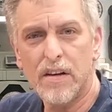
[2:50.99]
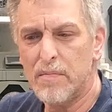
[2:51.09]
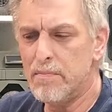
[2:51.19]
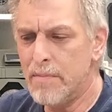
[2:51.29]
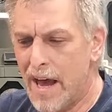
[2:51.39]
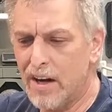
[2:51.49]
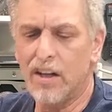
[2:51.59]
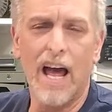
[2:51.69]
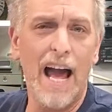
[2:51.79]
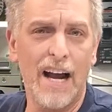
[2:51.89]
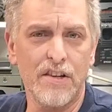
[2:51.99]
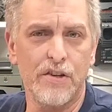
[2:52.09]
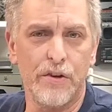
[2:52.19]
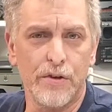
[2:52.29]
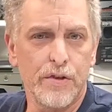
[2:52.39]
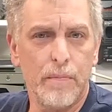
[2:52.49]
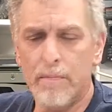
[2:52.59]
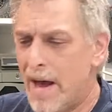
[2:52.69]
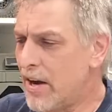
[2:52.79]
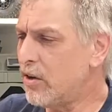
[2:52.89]
metal axles,
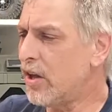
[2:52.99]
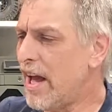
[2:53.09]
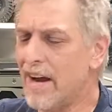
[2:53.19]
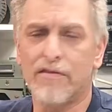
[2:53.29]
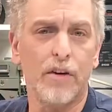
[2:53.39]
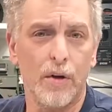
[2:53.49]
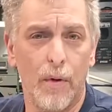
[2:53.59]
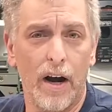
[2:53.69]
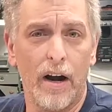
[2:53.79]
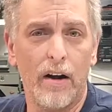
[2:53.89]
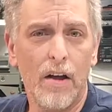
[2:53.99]
metal everywhere,